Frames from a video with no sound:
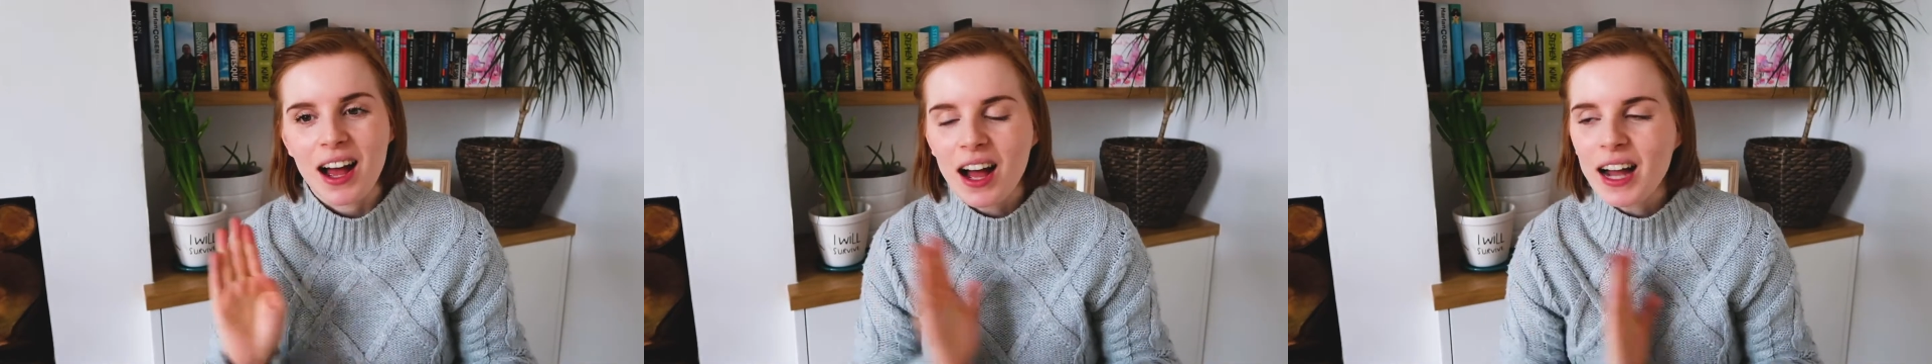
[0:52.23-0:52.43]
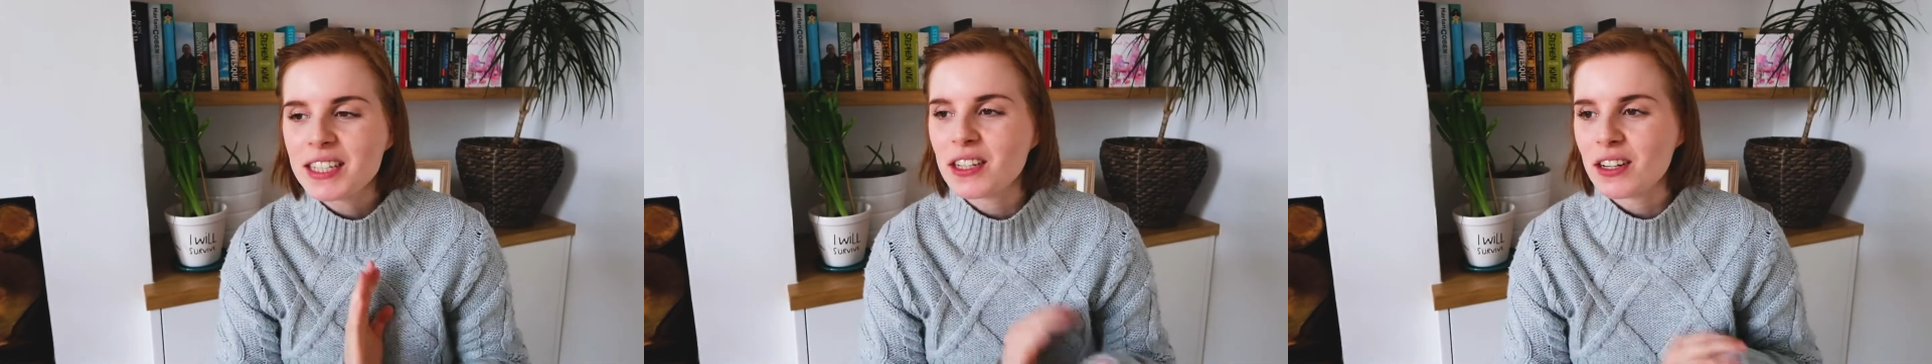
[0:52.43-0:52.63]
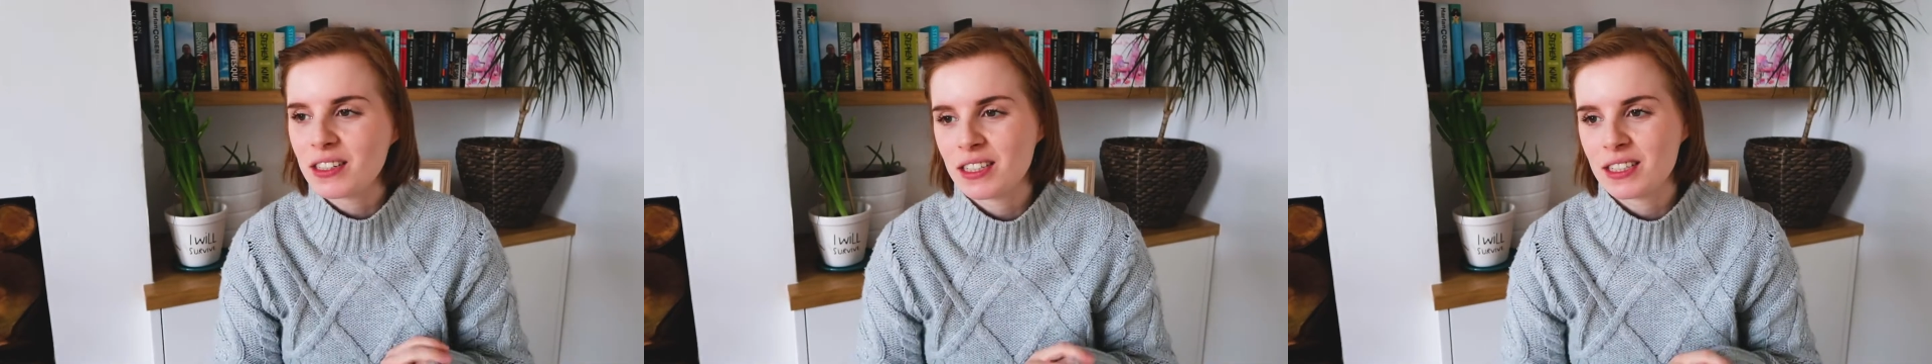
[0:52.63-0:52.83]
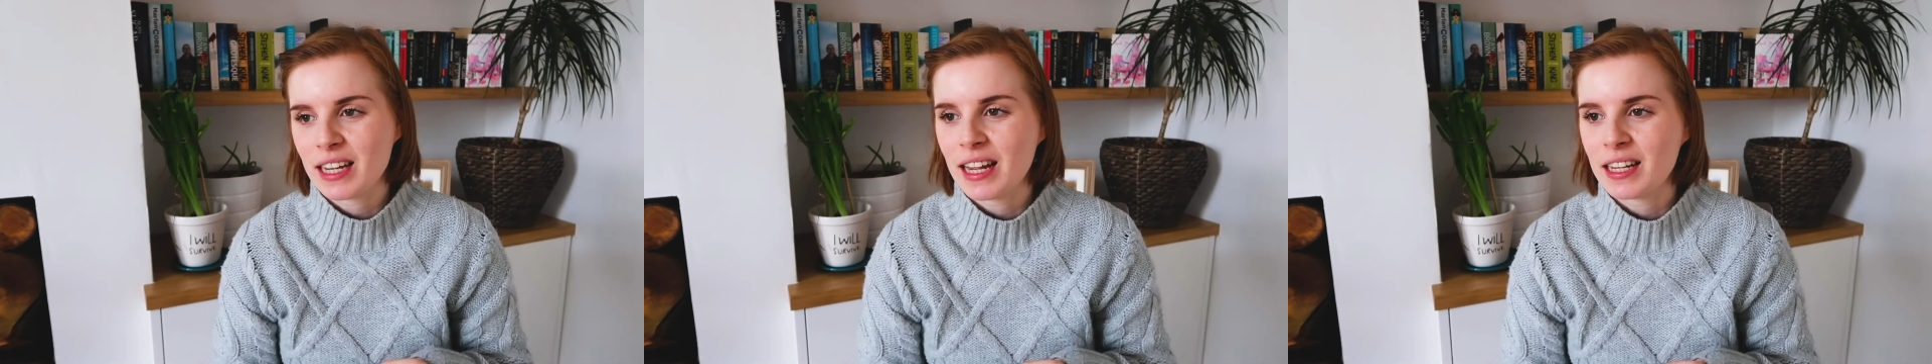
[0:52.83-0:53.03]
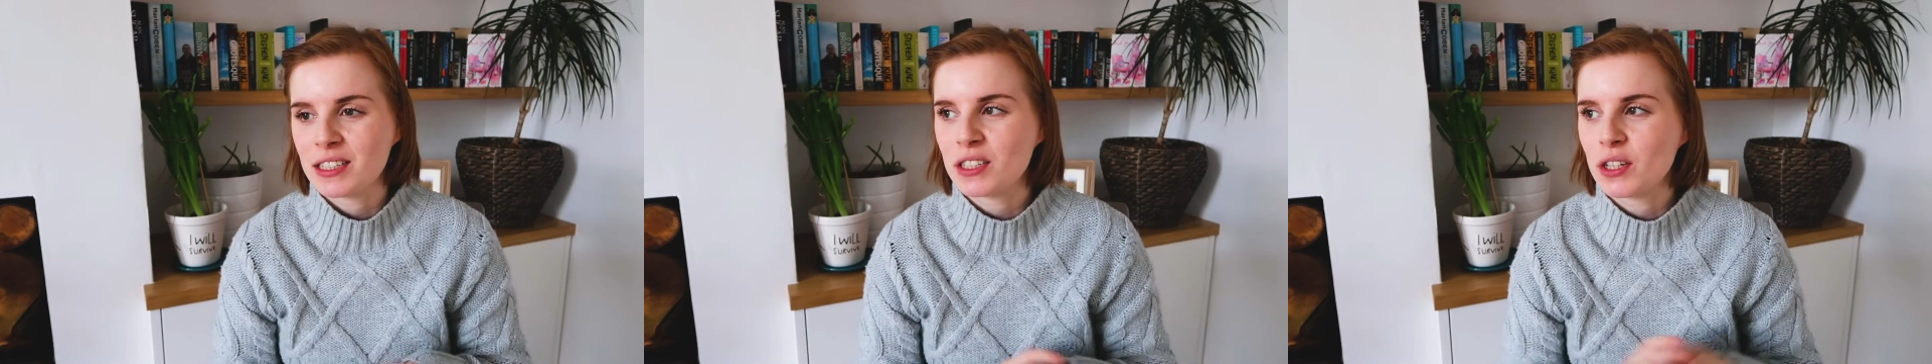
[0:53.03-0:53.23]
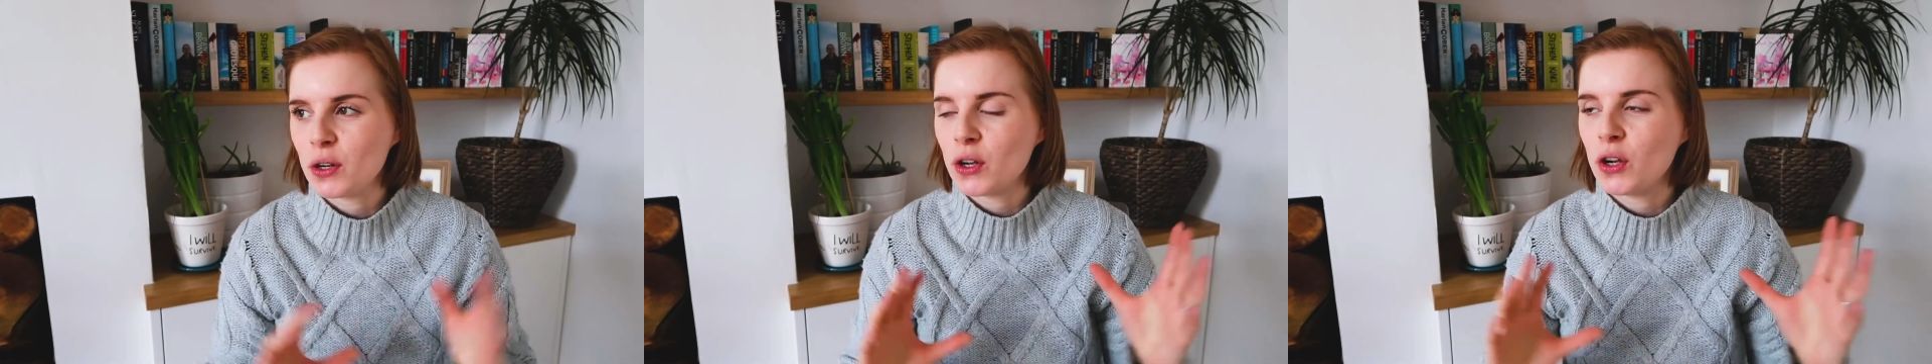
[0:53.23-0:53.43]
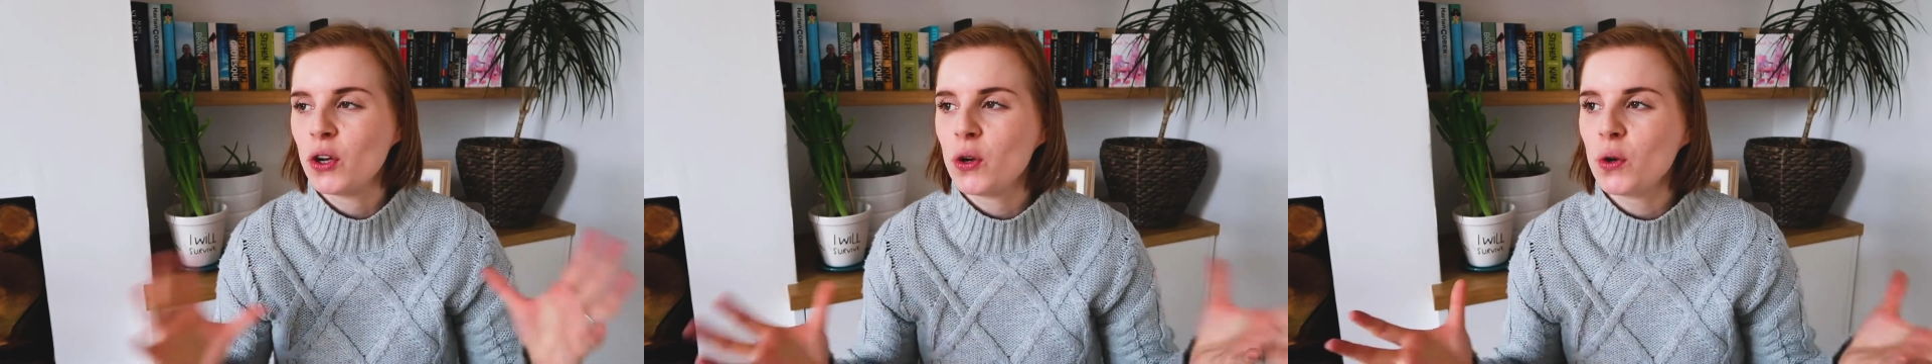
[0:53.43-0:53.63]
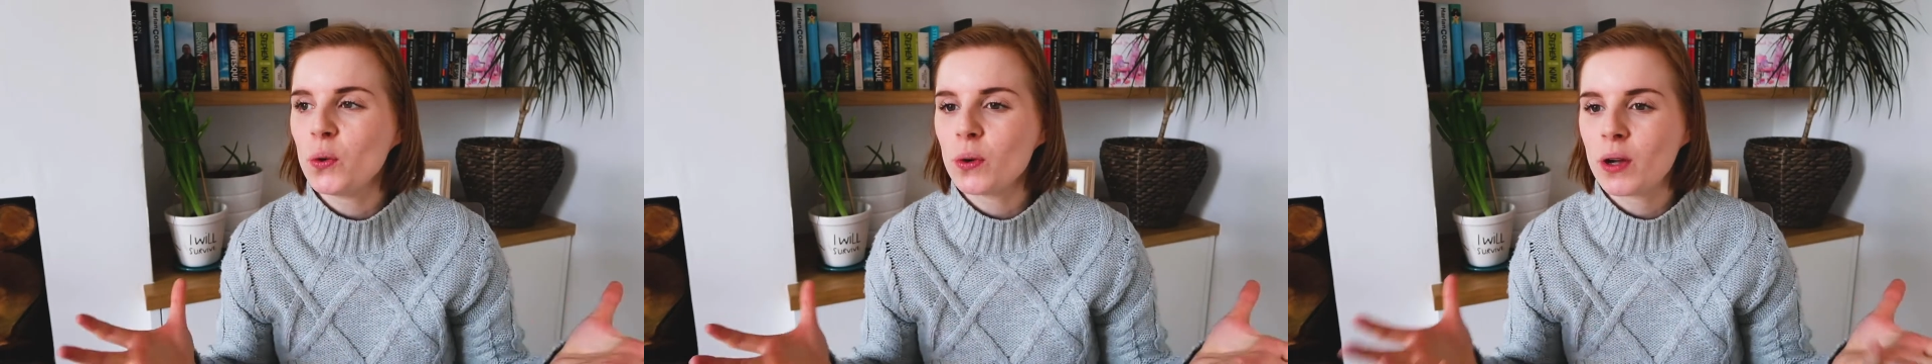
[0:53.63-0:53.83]
I don't understand
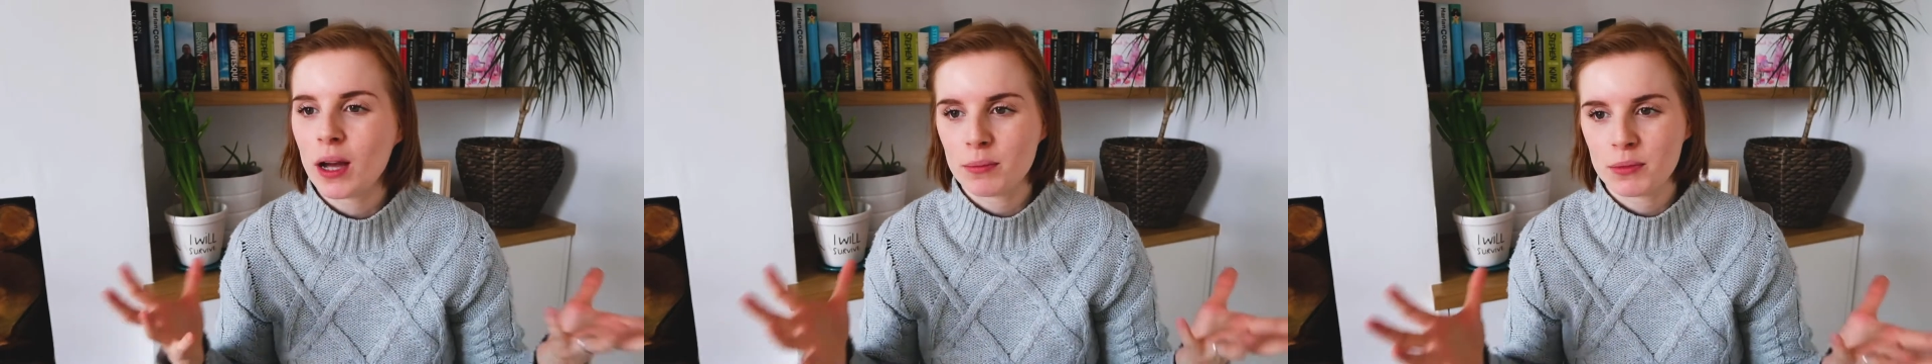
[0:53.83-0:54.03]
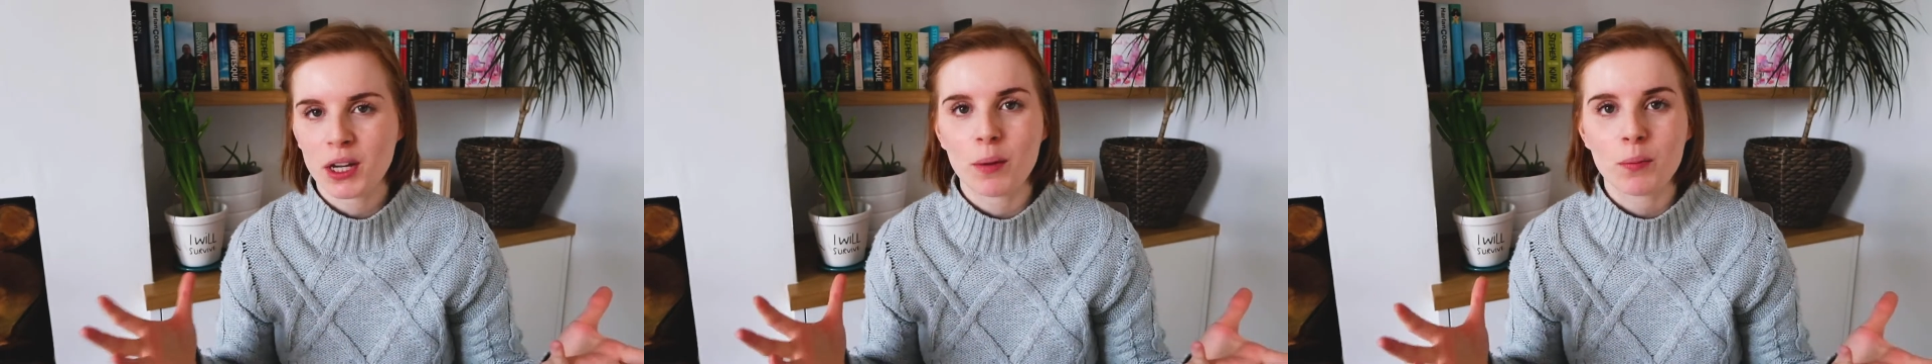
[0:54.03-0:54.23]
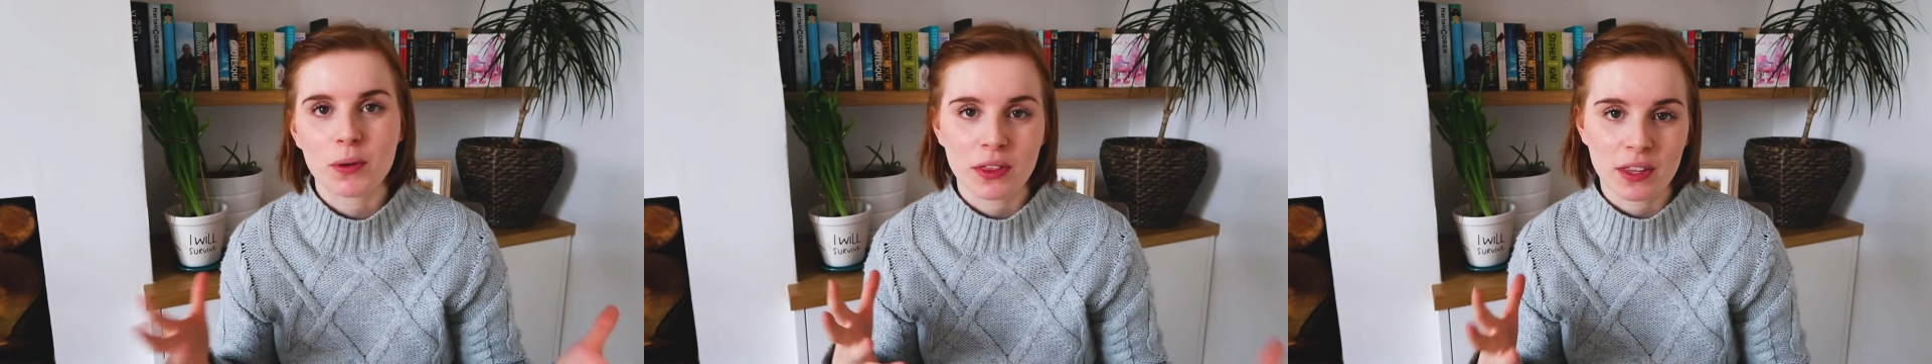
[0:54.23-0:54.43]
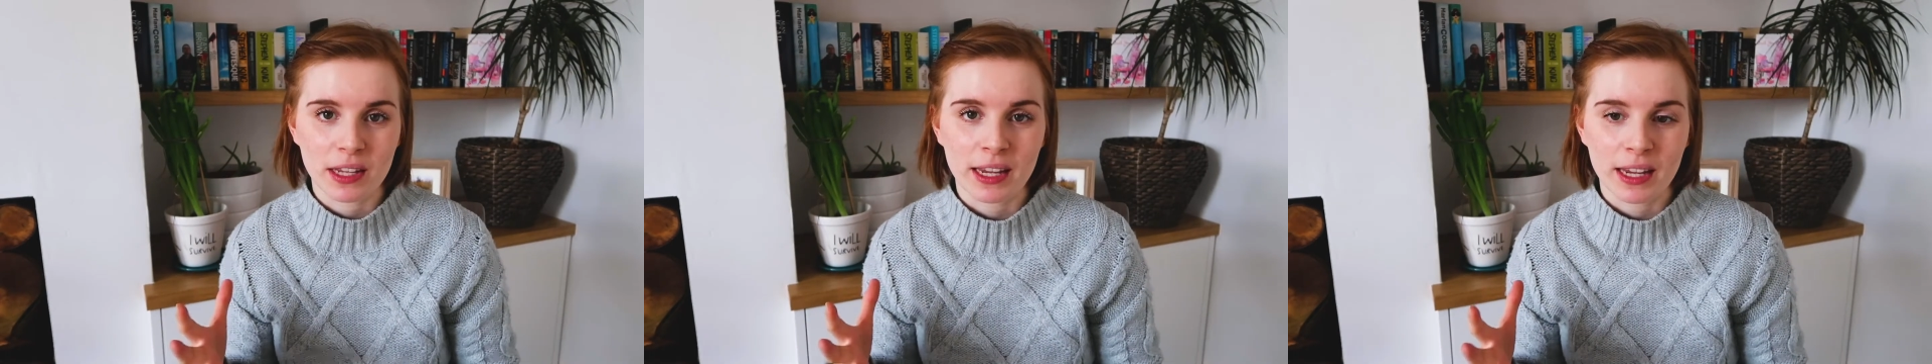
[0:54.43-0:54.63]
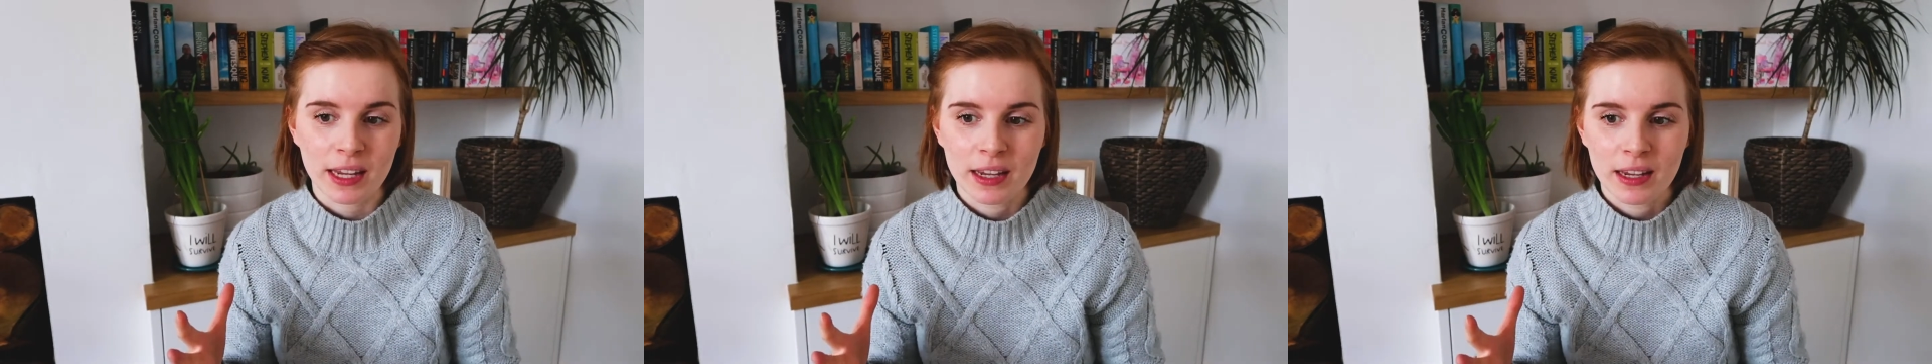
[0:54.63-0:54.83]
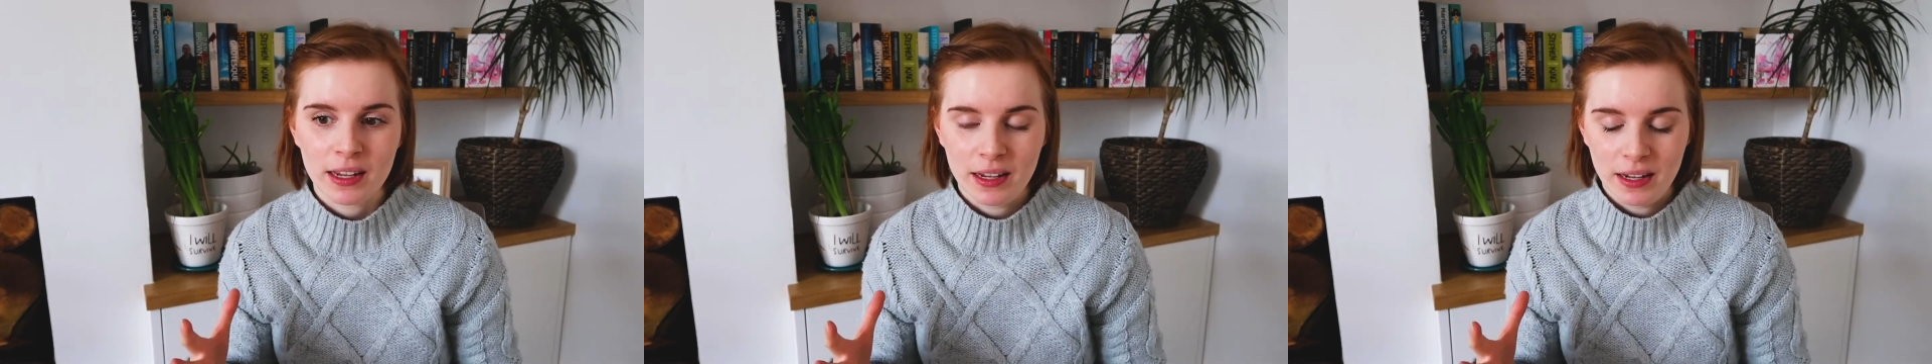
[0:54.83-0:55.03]
who comes up with the